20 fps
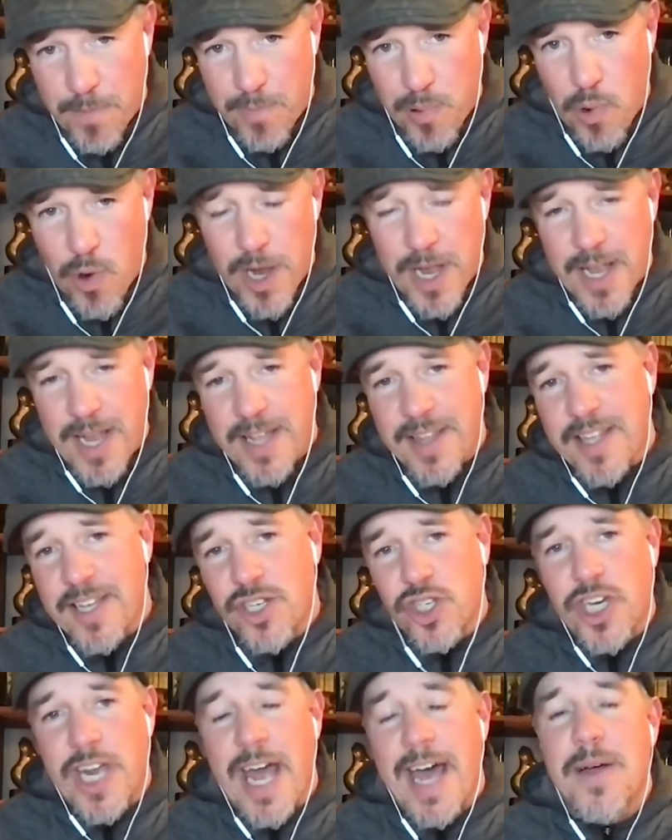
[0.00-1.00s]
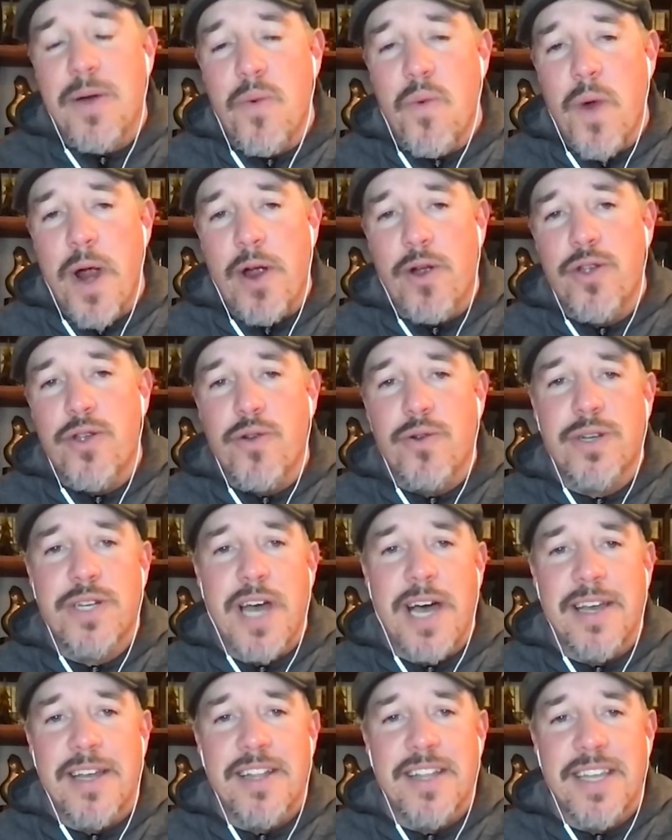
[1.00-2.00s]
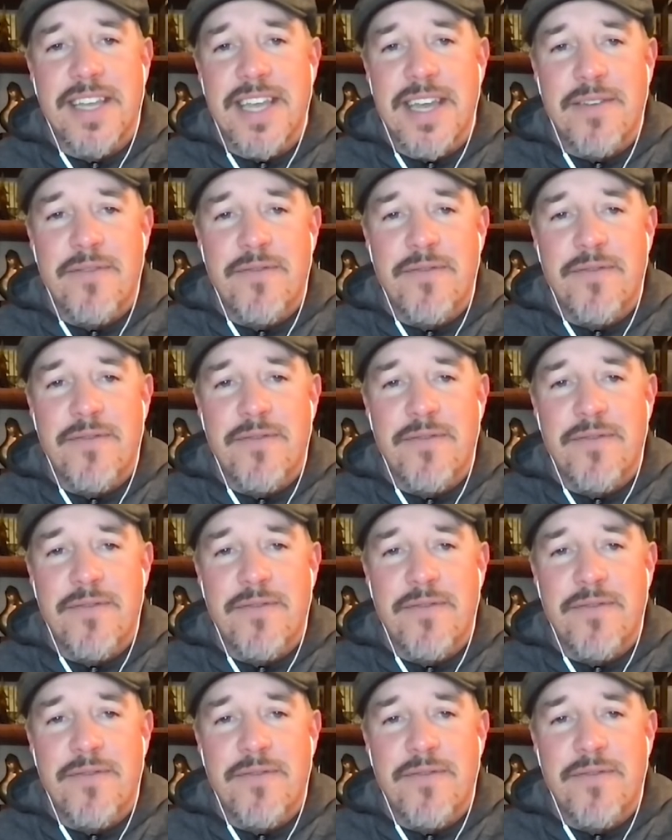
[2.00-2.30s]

Put in the chat where you're dialing in